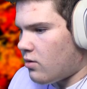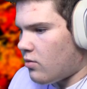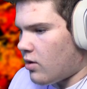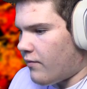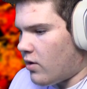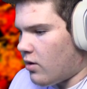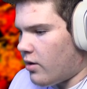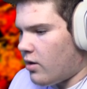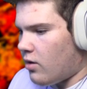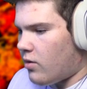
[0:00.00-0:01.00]
Whatever you call
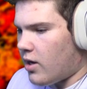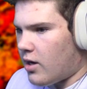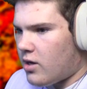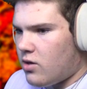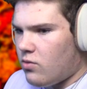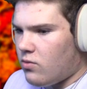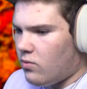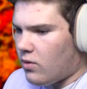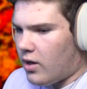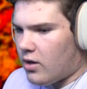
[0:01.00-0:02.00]
it. Okay, can you,
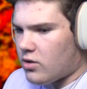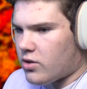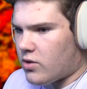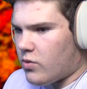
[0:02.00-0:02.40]
like, just